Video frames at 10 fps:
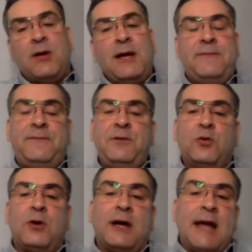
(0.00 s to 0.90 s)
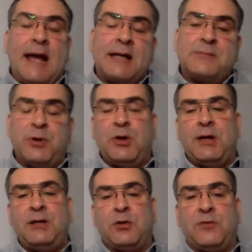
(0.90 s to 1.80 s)
If you're an expert
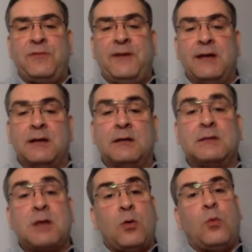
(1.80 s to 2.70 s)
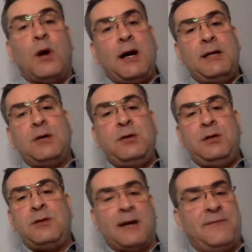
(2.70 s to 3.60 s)
in your field, why don't
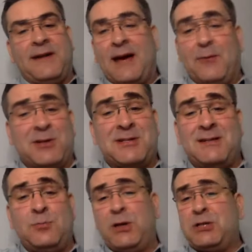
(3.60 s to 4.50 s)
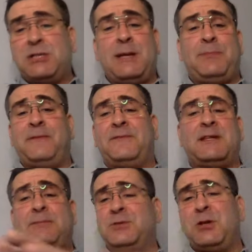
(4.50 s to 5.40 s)
you, I forget which tip
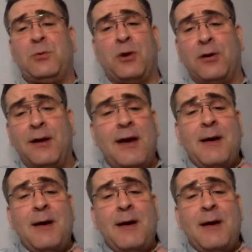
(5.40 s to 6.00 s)
two we're on,